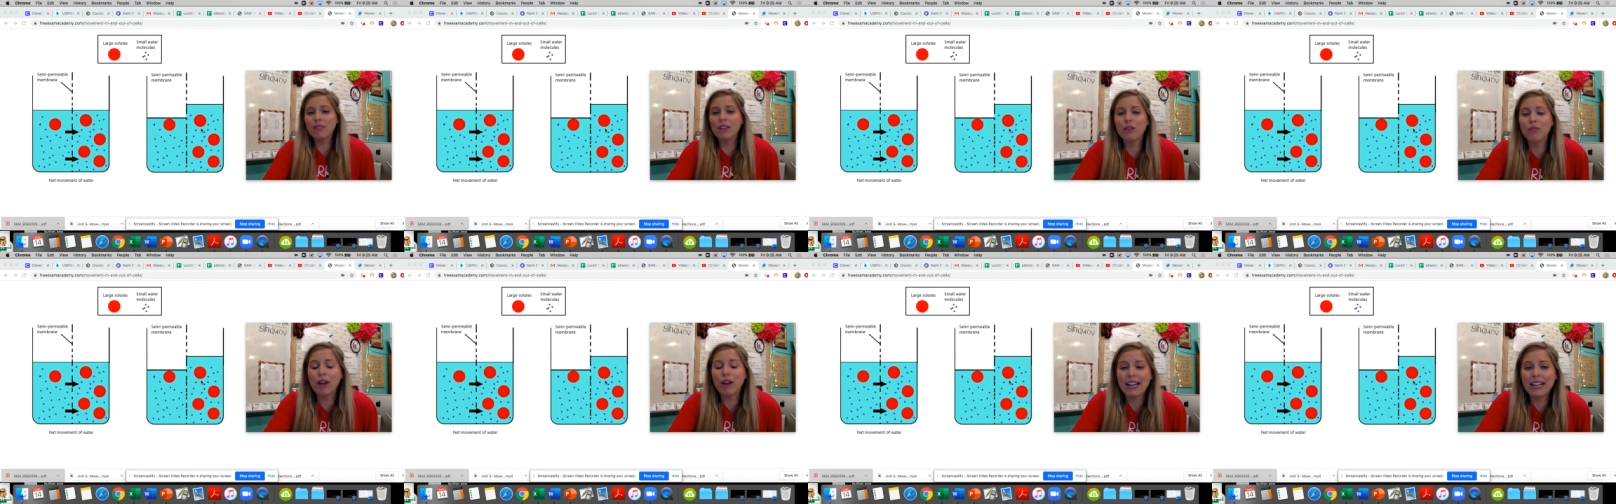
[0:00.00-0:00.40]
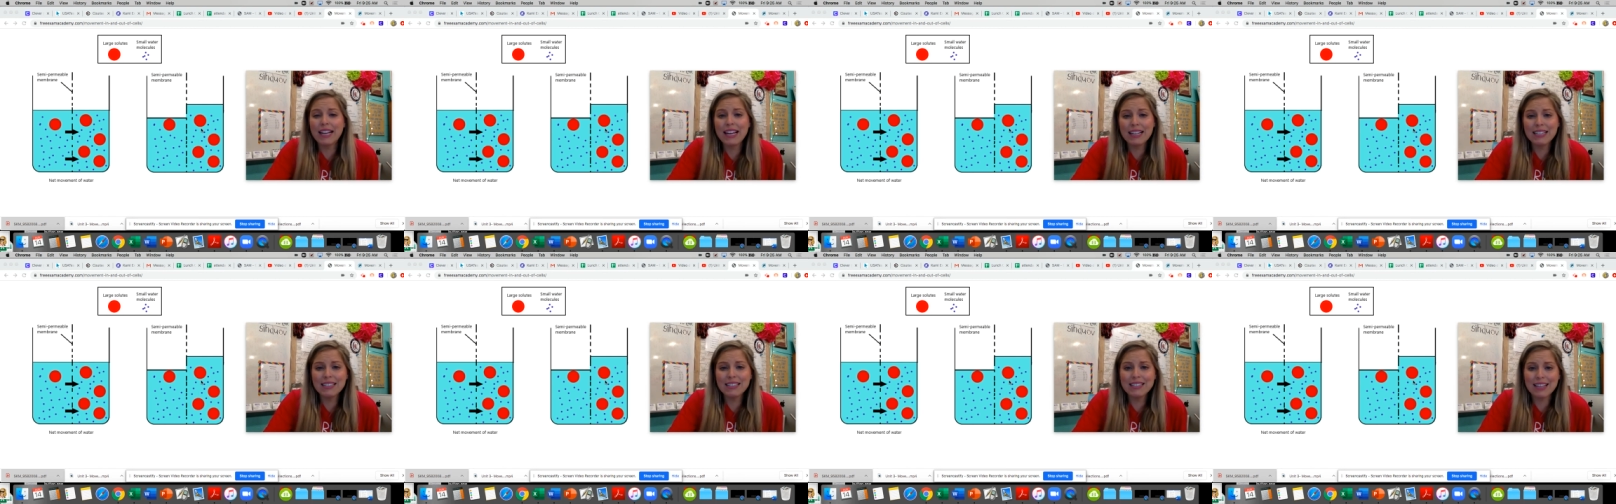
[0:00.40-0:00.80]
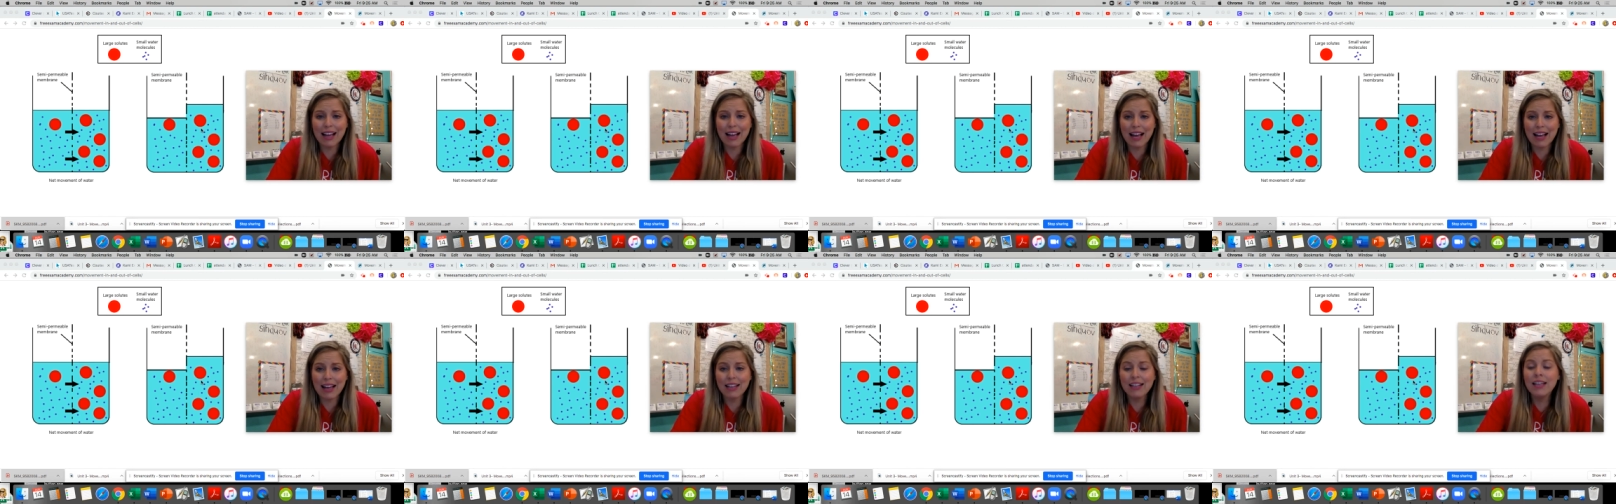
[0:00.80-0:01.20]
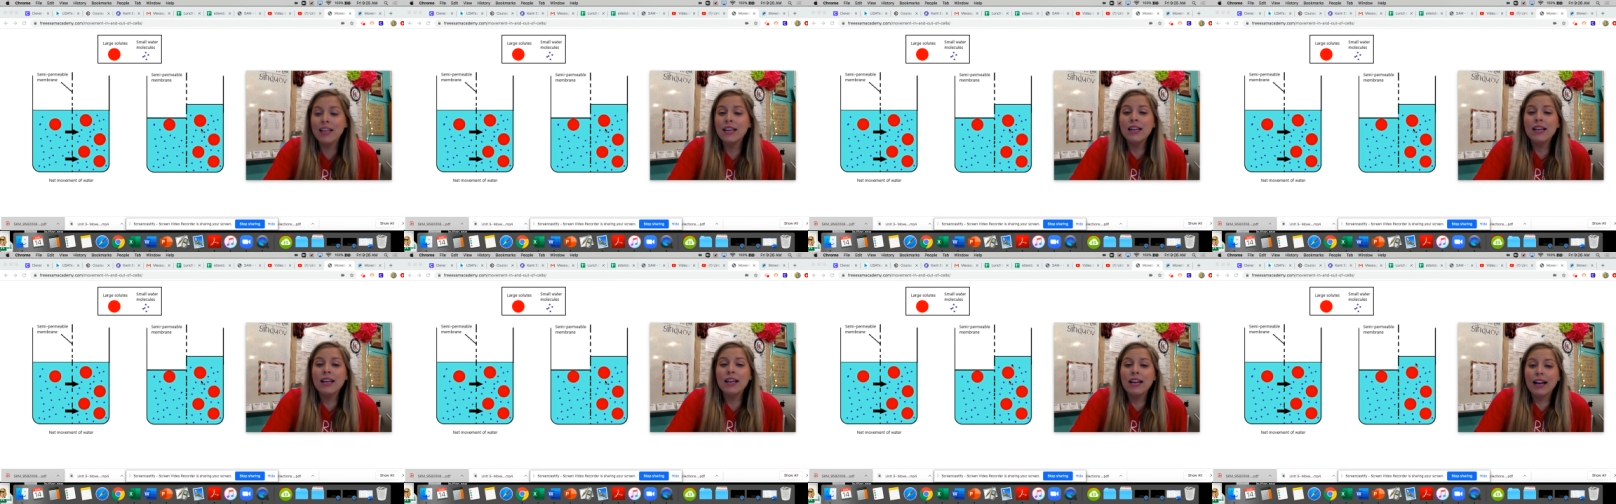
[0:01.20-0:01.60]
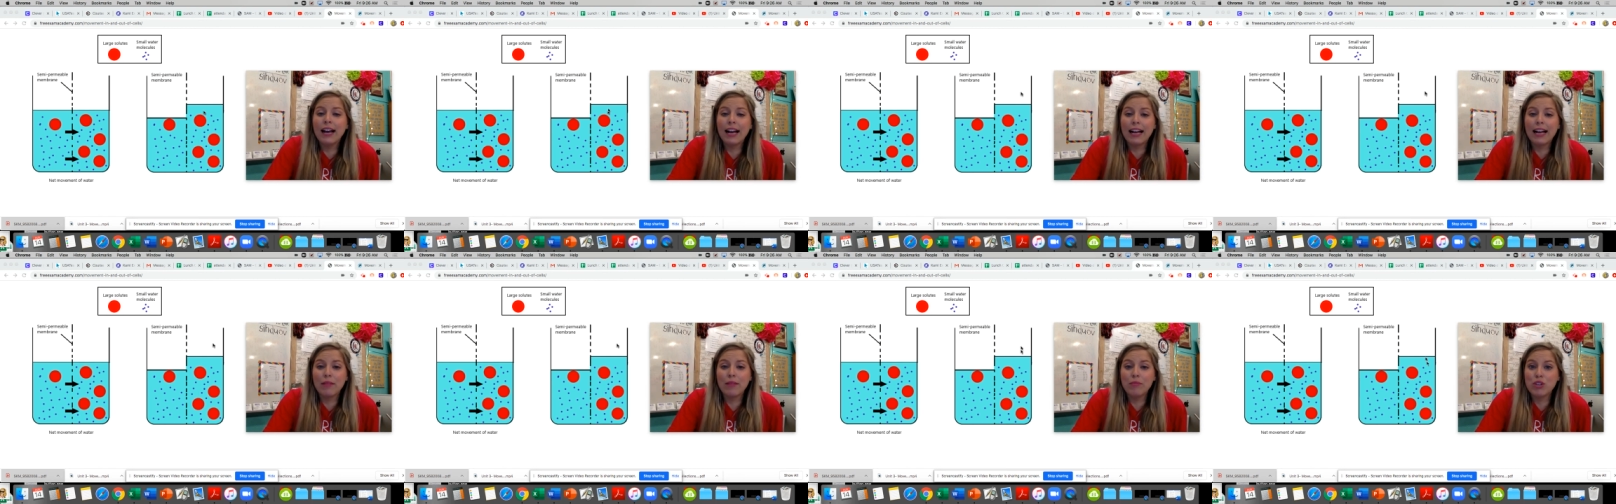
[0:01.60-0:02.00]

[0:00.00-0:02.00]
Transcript: right hand side um,